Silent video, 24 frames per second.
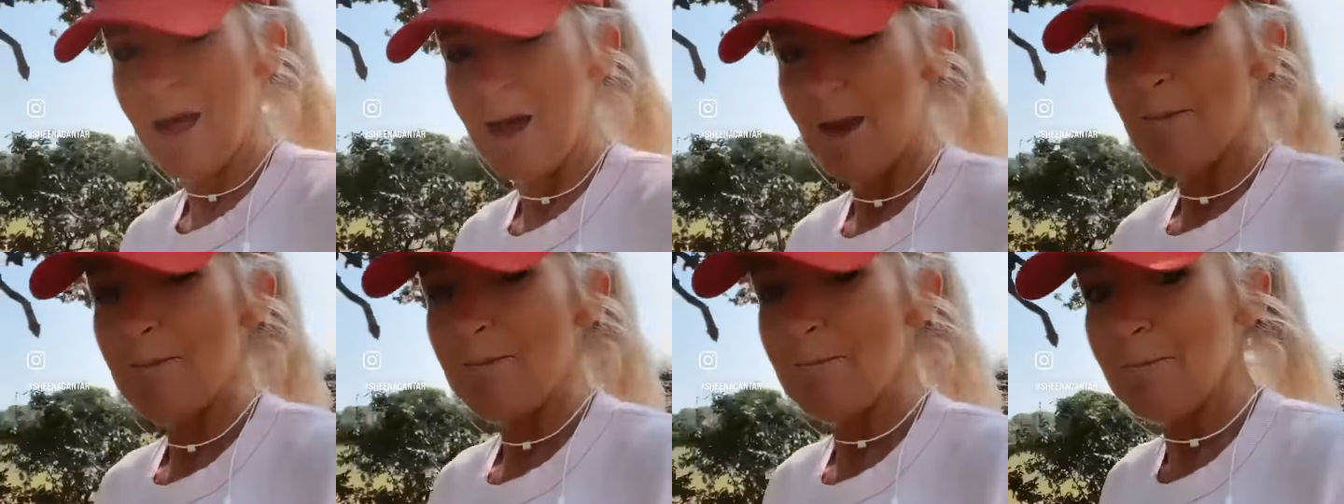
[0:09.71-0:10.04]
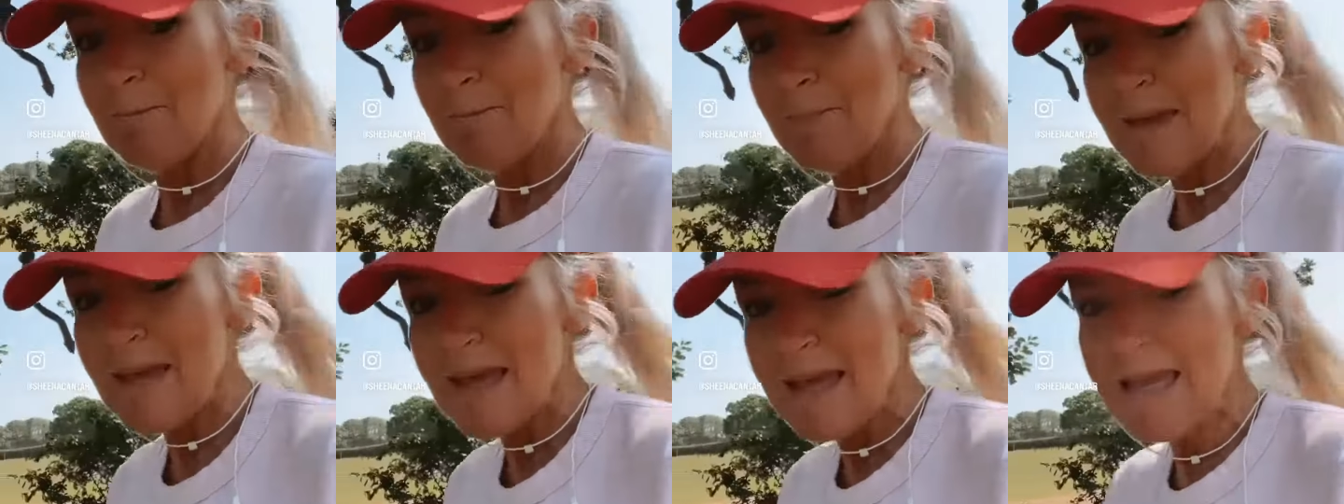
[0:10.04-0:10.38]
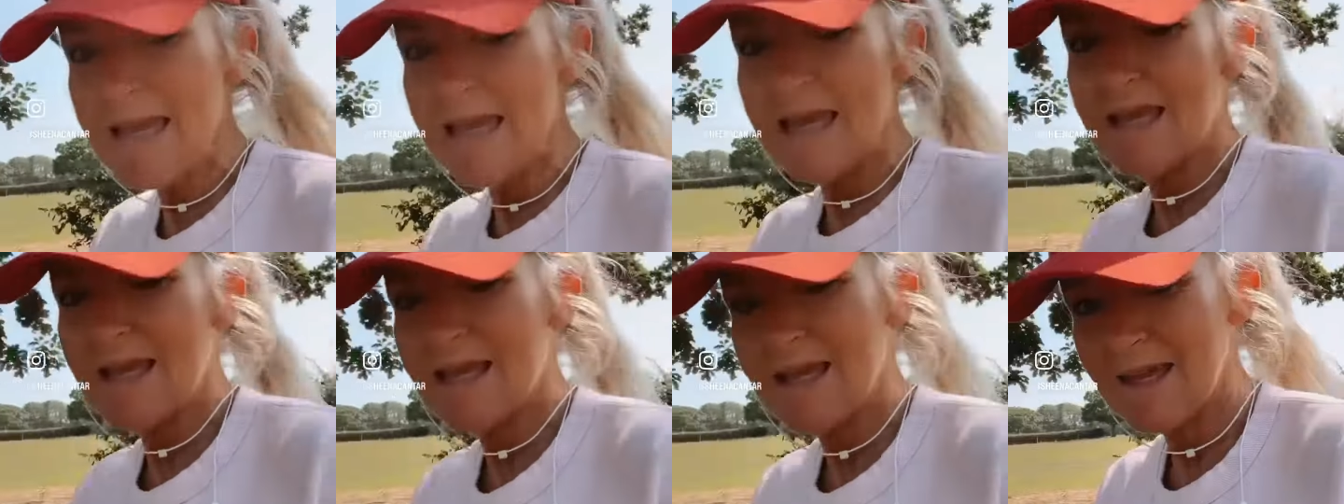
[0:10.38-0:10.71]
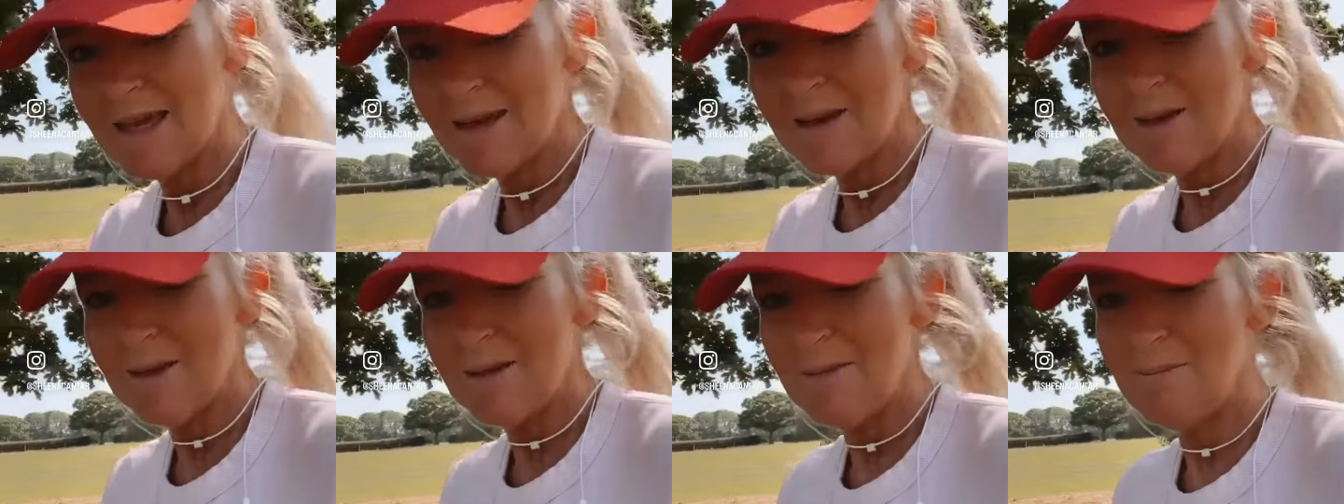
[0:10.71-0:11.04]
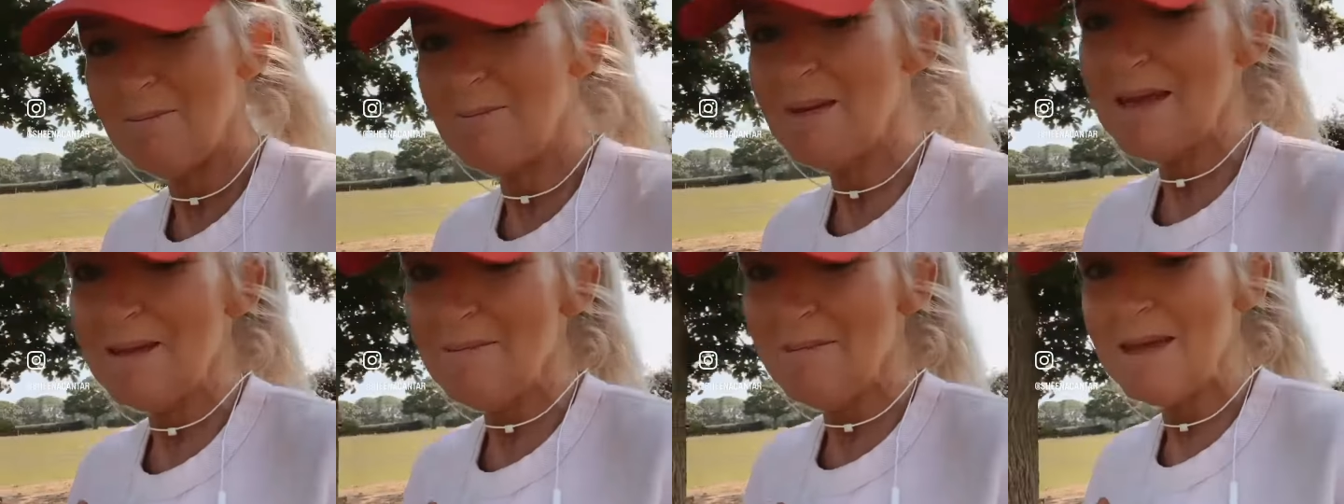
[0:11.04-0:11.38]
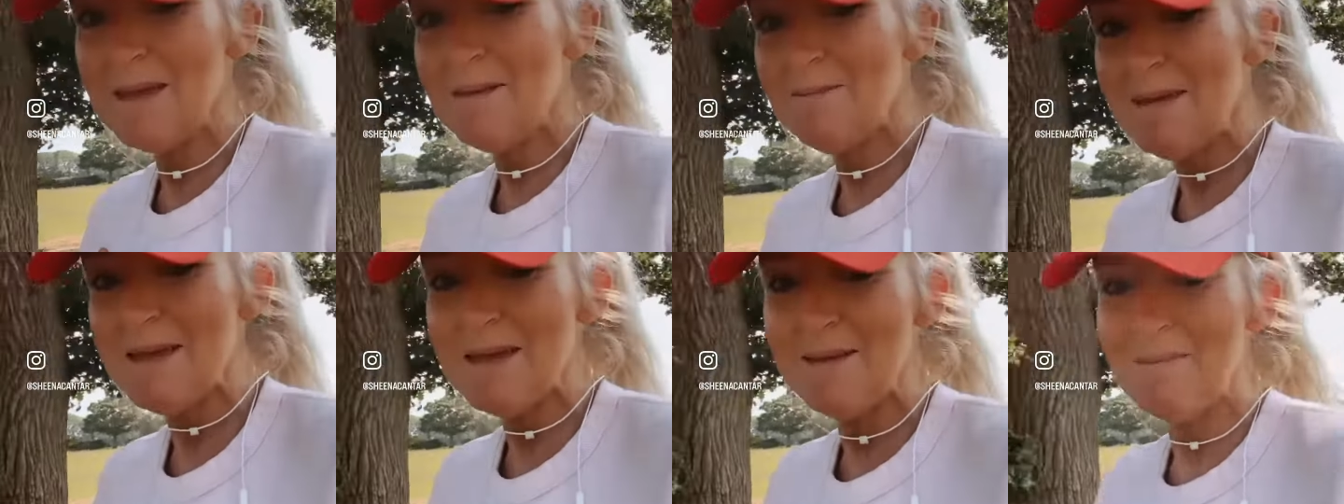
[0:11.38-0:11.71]
Me. Me, me,
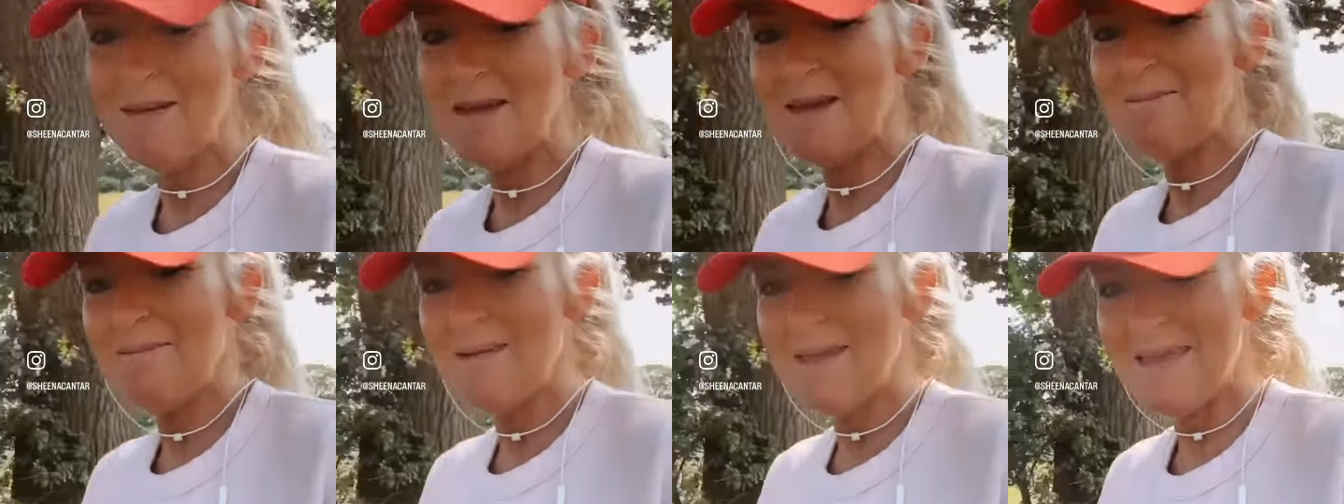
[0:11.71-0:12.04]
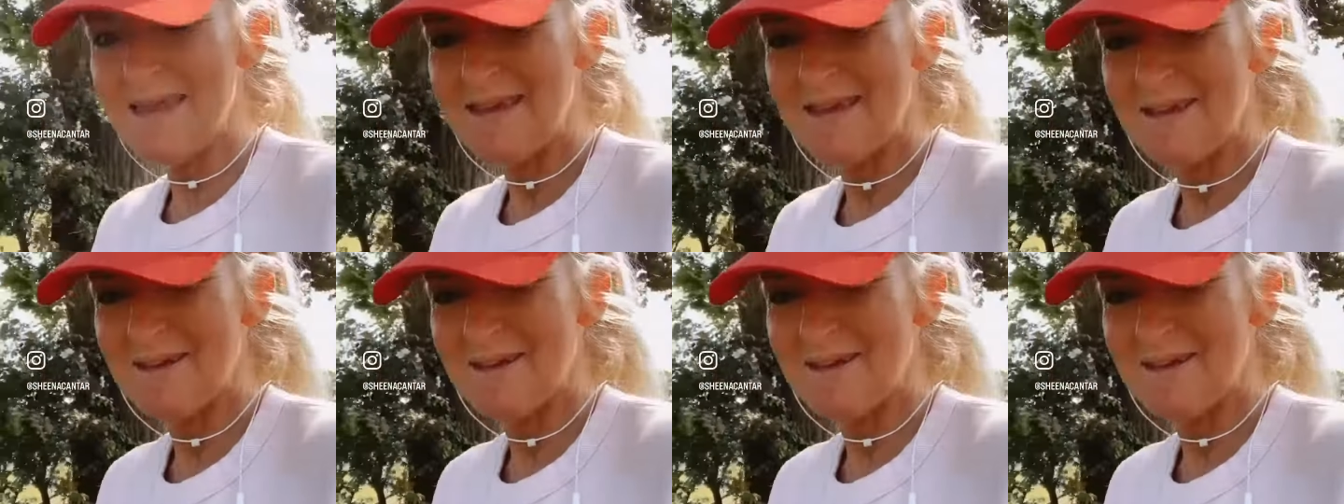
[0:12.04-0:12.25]
me, me, me.